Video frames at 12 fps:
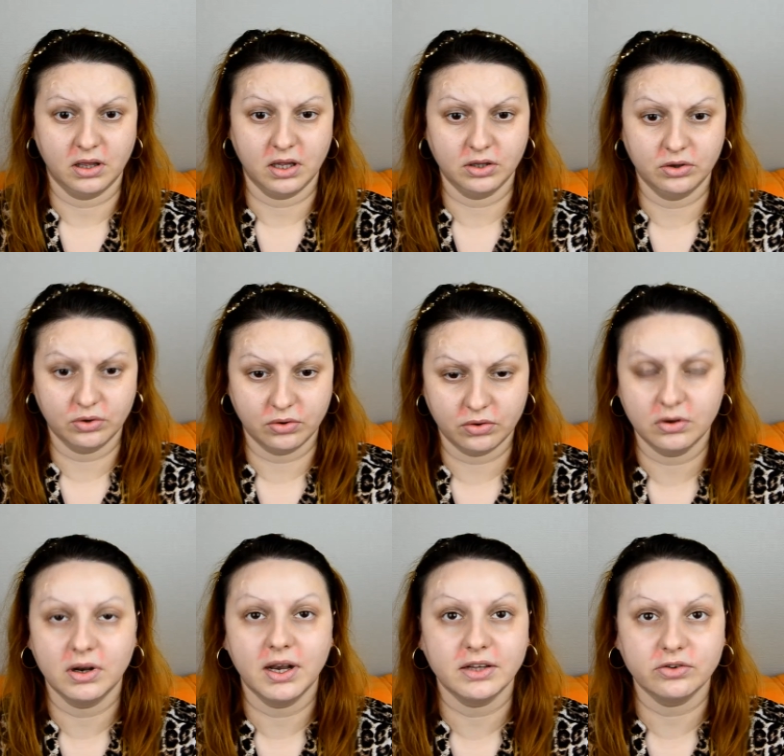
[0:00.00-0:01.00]
I don't know
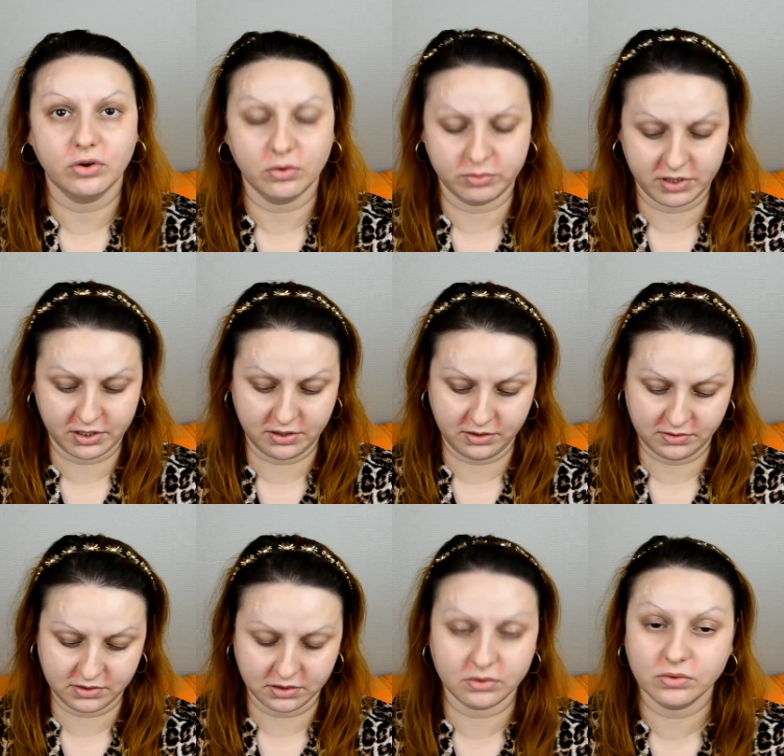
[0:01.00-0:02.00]
let's hope that it's
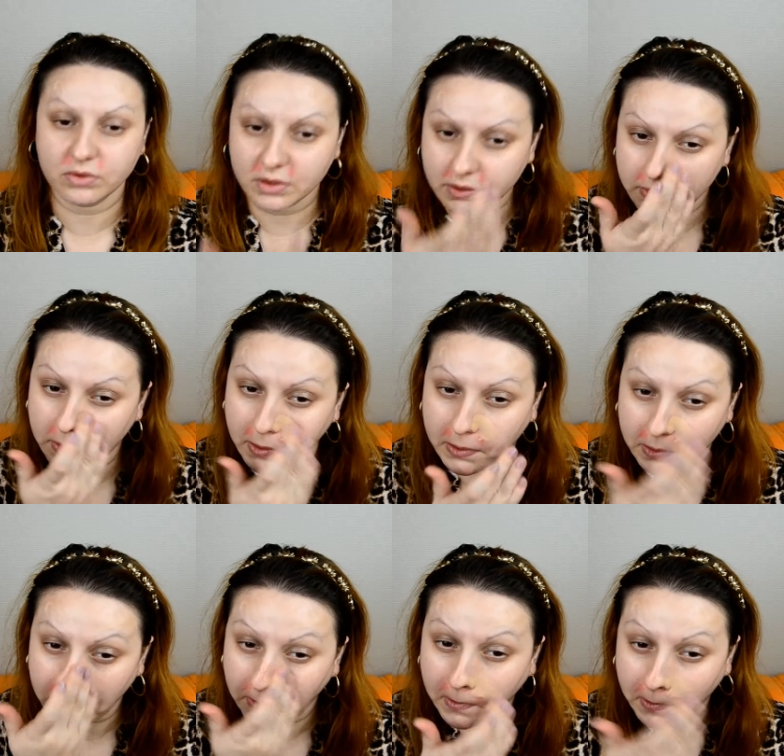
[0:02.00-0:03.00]
the good shade
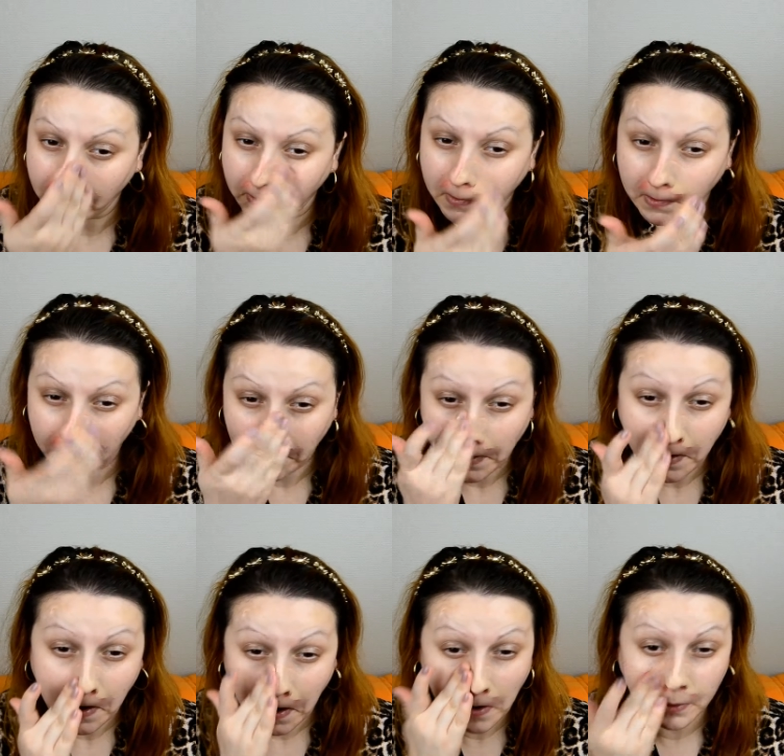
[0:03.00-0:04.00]

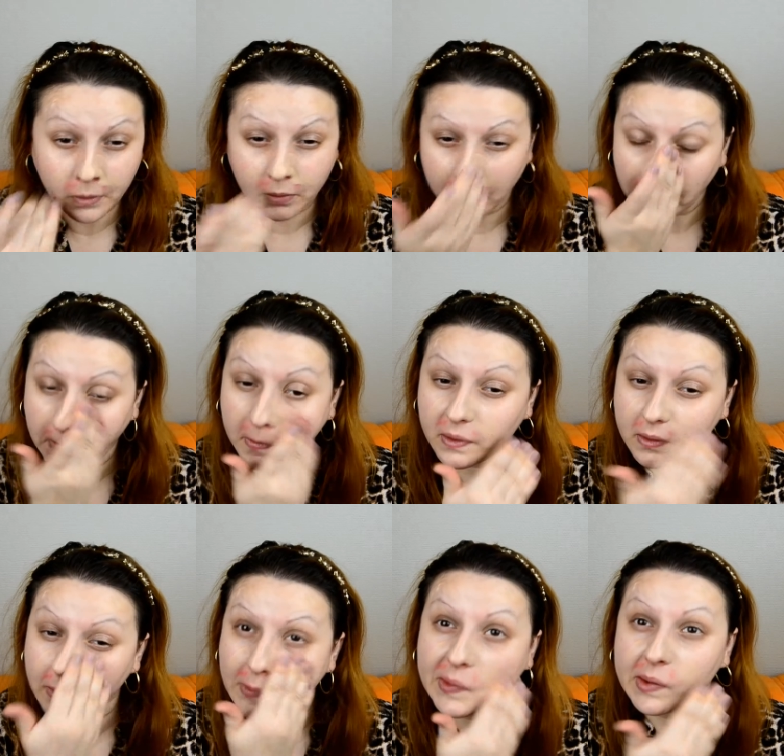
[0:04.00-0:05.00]
I don't know
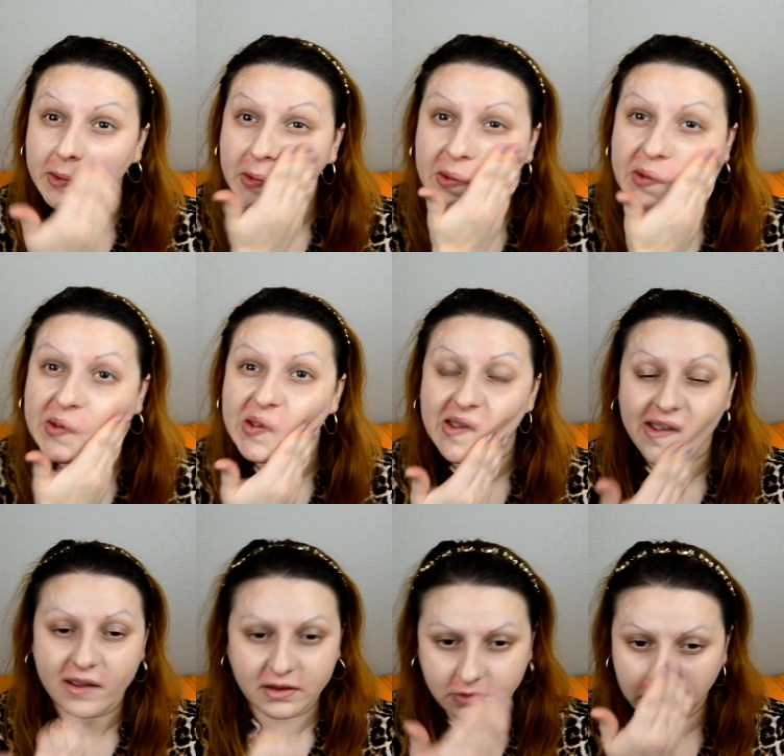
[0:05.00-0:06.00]

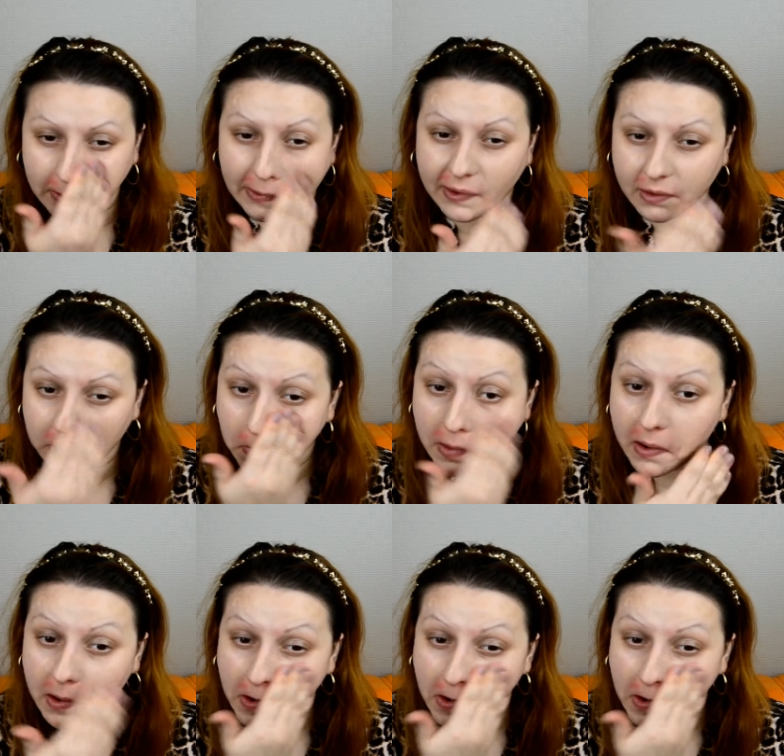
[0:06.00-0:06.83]
it's okay anyway.